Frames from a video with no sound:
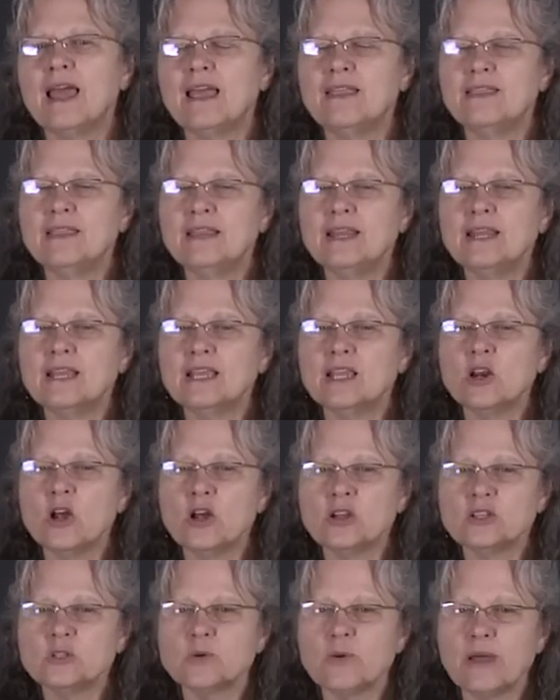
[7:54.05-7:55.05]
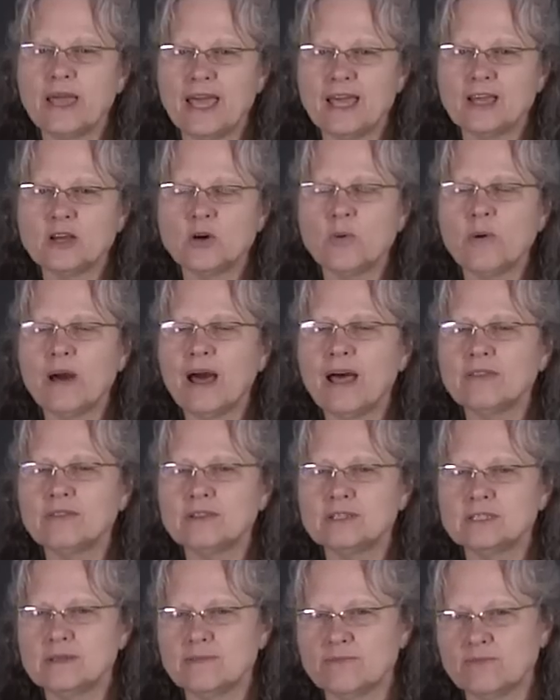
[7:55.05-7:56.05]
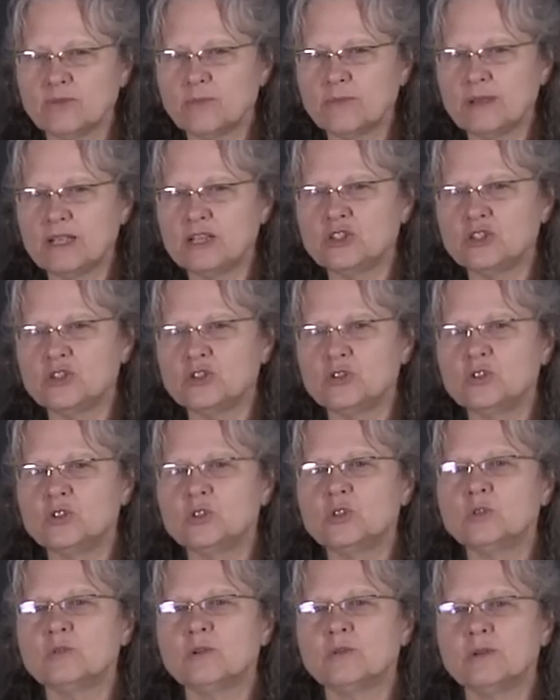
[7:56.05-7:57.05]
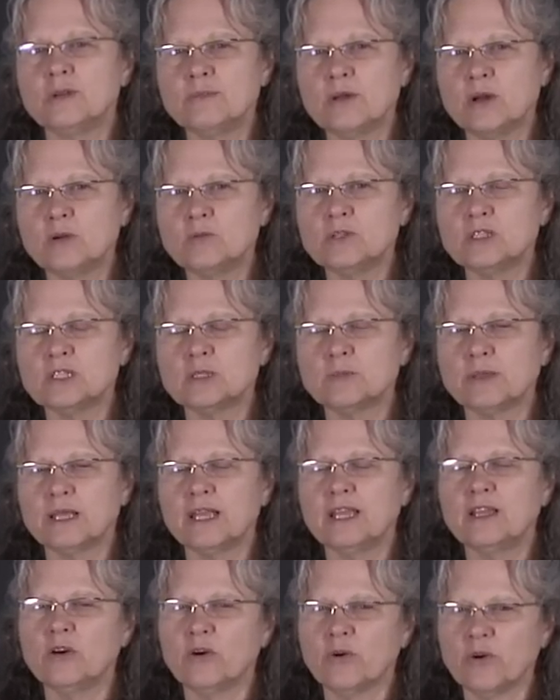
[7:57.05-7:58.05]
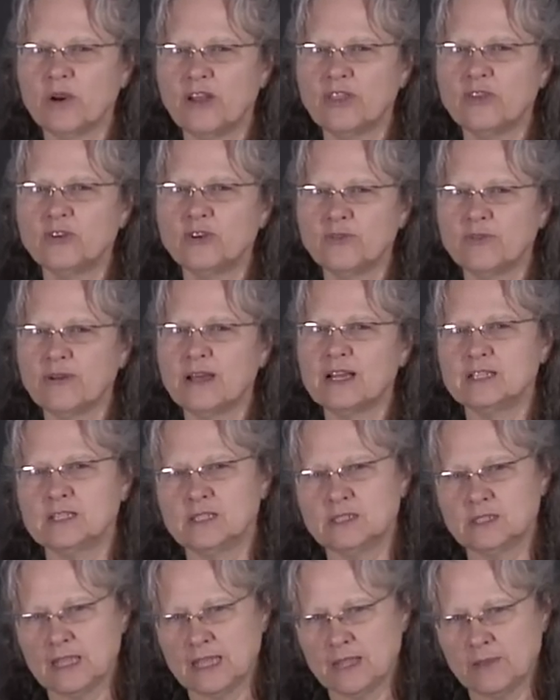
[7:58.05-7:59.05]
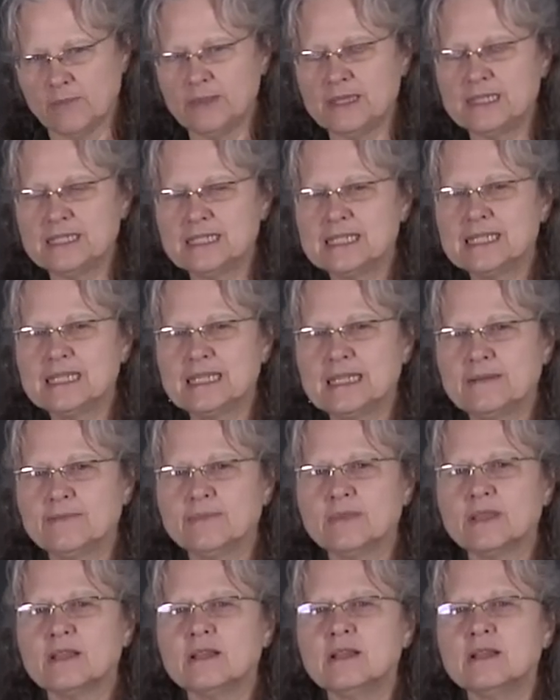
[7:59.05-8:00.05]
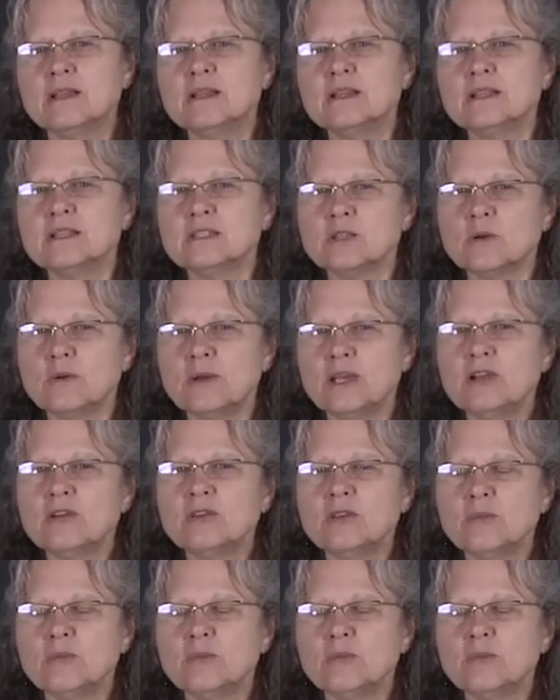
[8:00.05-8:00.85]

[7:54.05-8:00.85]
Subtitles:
And then it can also echo out this information to a remote display or other device, say a PC. So here